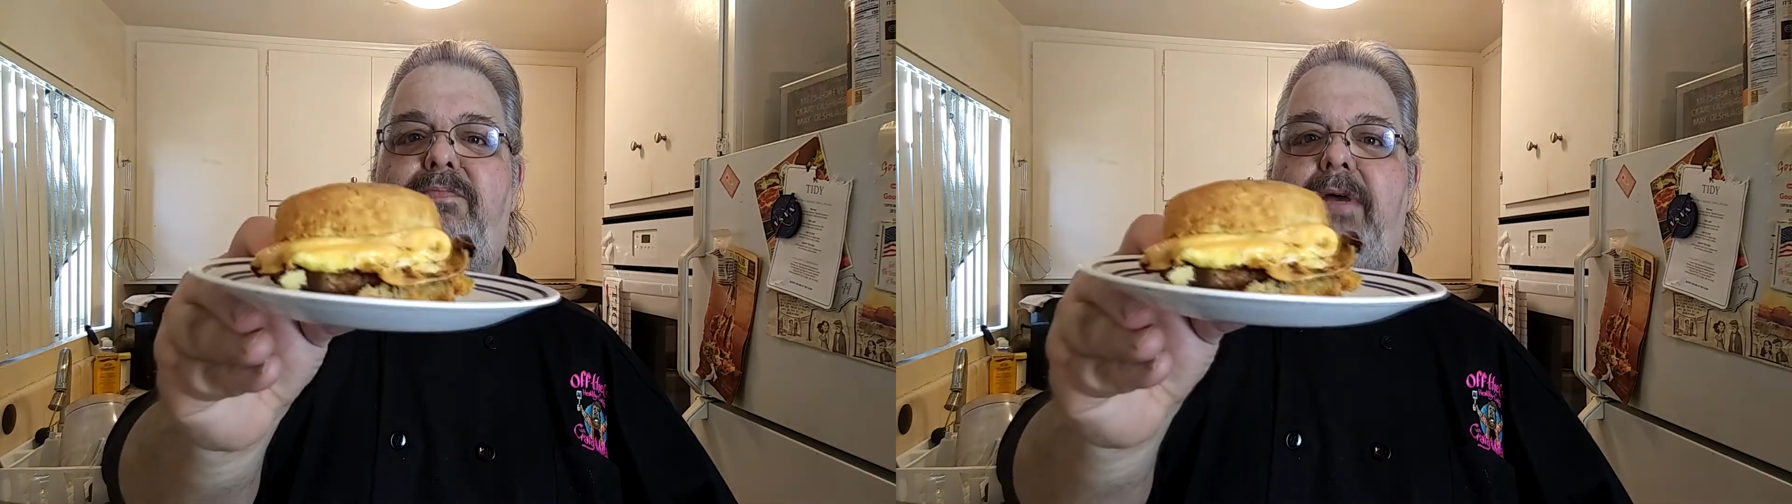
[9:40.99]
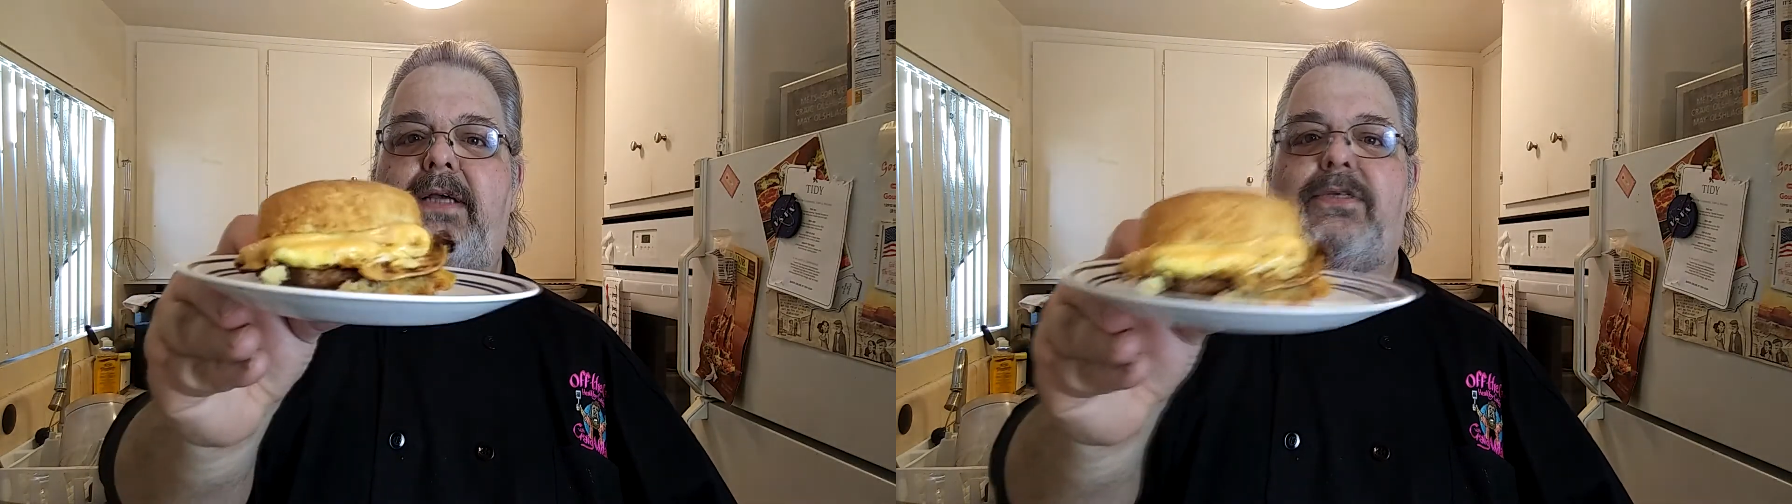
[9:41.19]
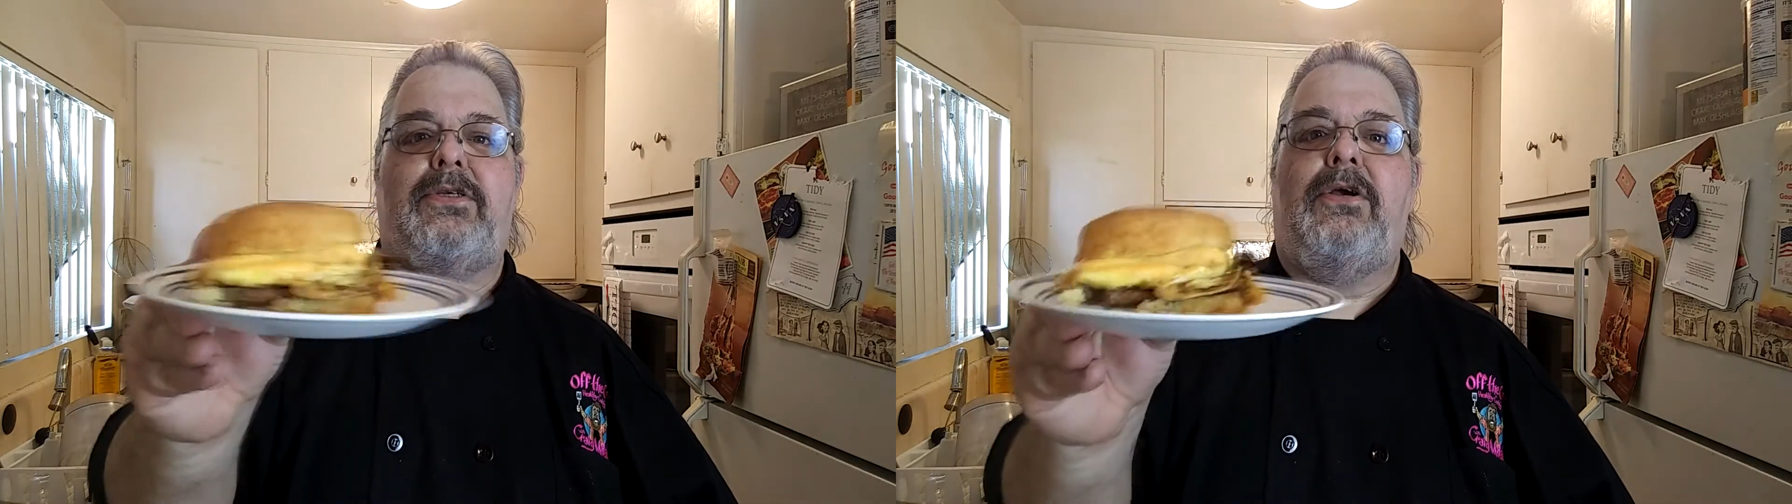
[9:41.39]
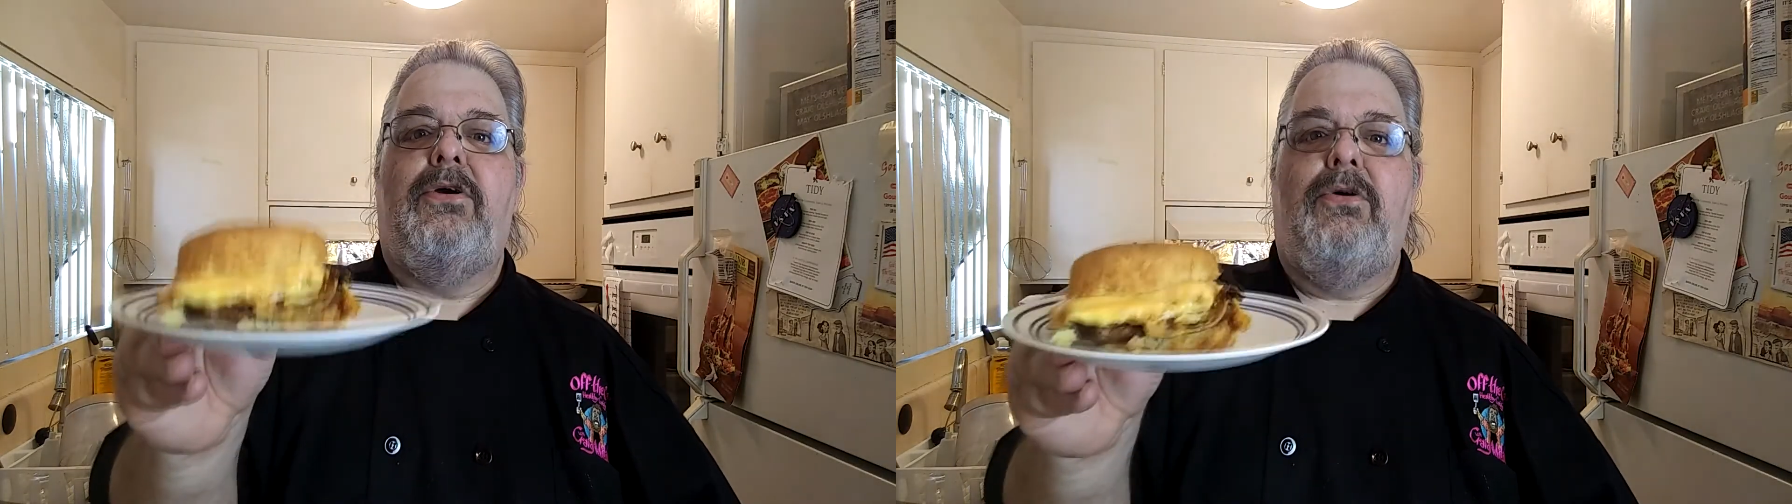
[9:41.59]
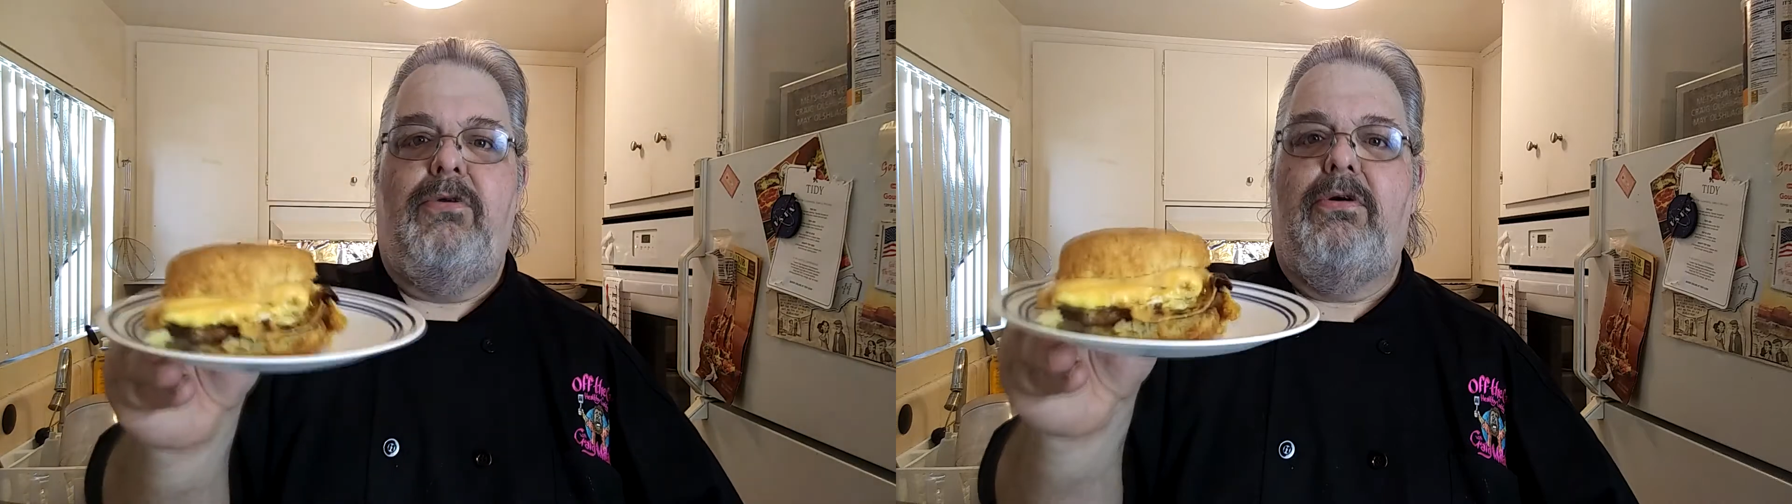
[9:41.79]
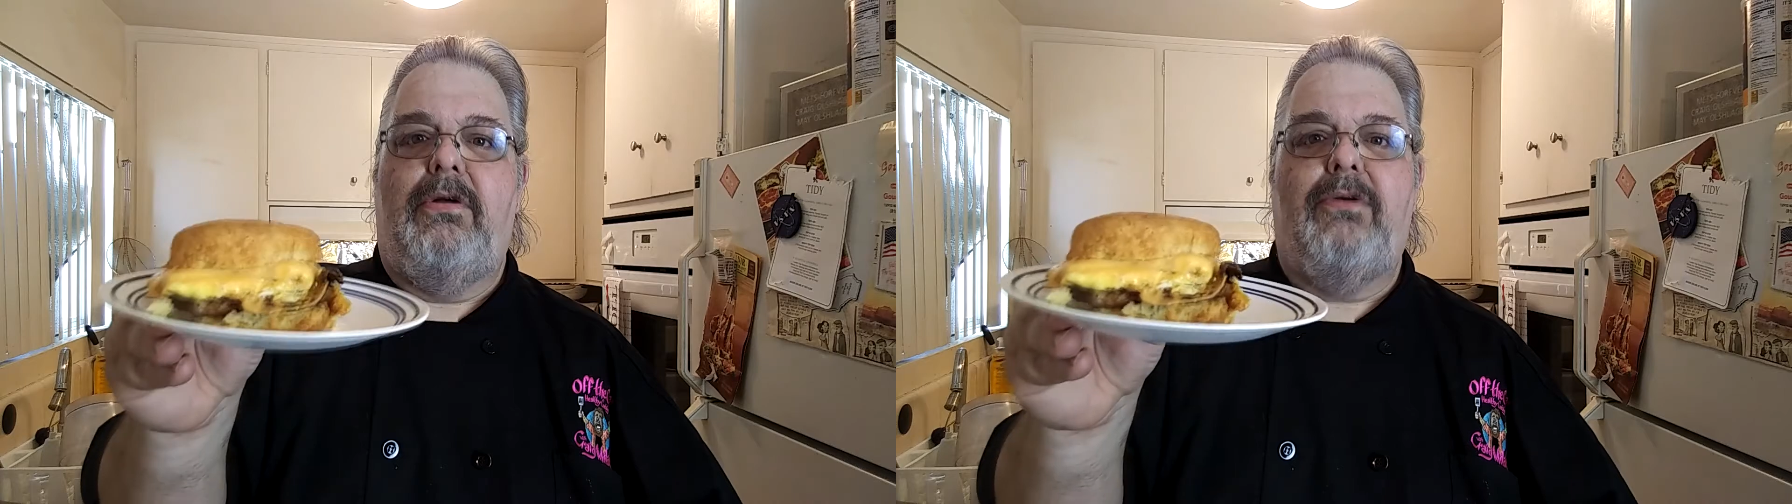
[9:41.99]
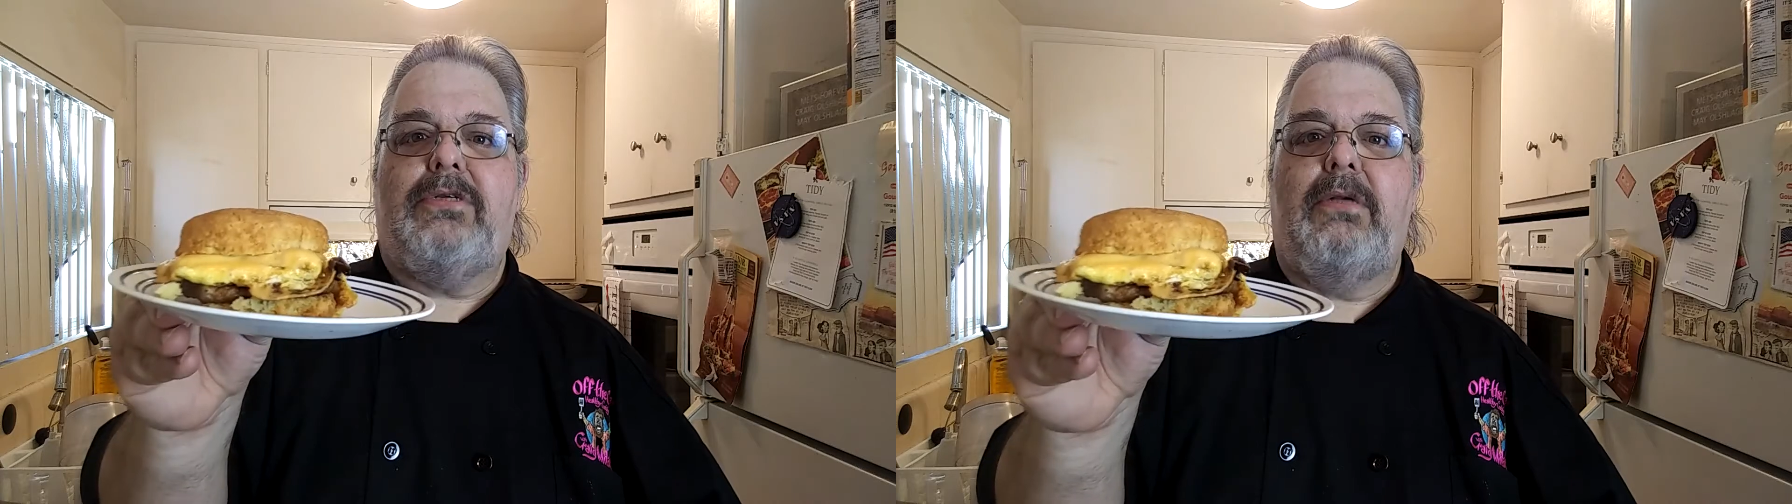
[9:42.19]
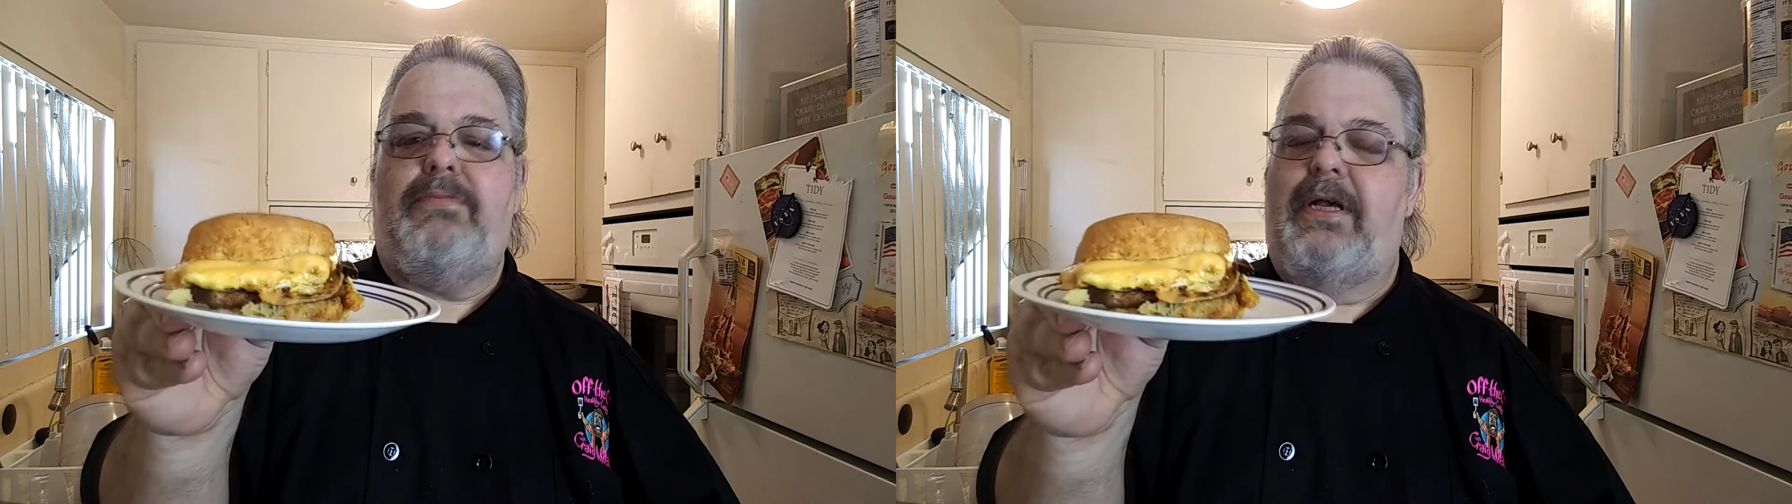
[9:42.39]
place or
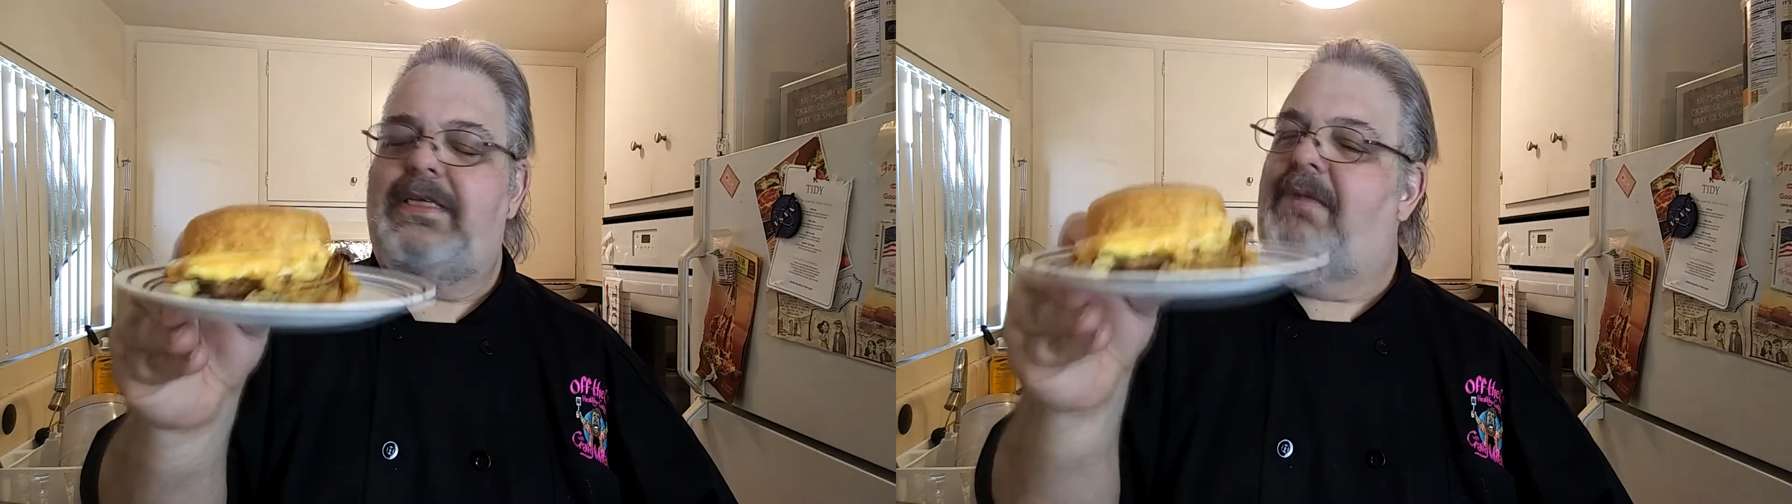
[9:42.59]
someplace.